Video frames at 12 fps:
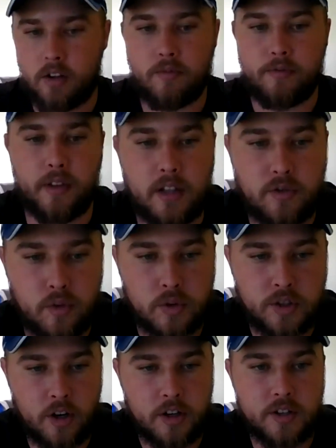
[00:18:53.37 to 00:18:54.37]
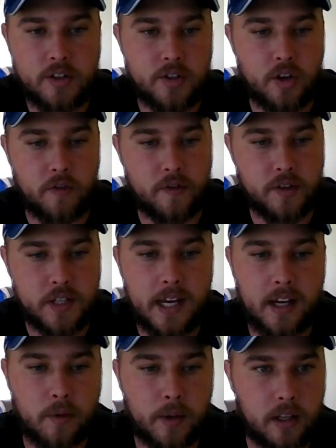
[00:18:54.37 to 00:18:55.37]
Hopefully he draws nice and soft for
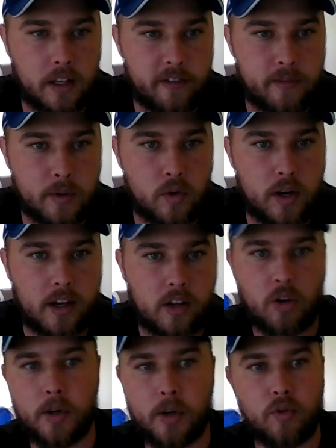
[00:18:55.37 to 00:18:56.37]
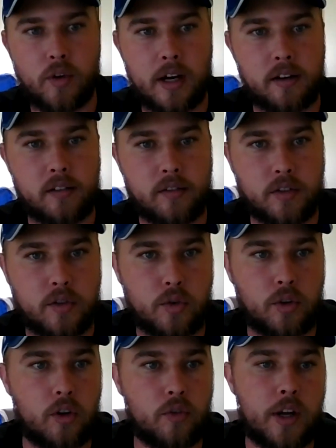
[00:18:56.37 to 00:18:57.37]
Zach. We can give him a good economical run,
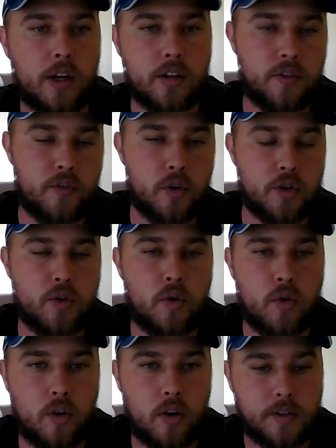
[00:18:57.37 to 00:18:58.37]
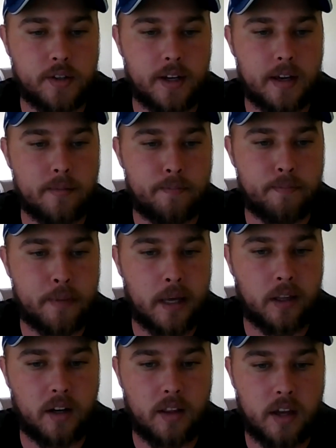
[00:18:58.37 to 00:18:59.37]
good long run to the first corner at
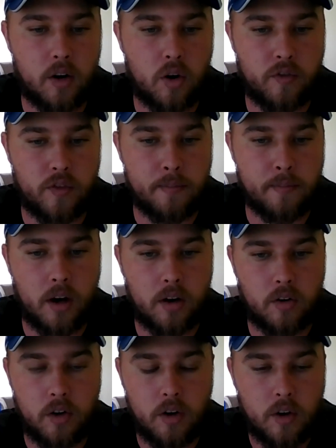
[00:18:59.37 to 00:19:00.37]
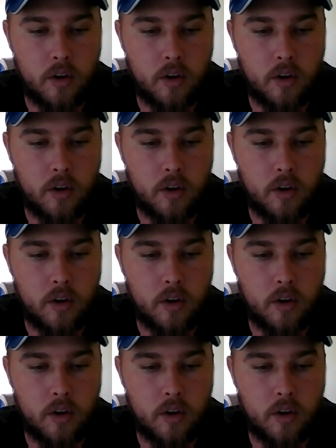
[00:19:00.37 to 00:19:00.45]
Ballina there over the mile.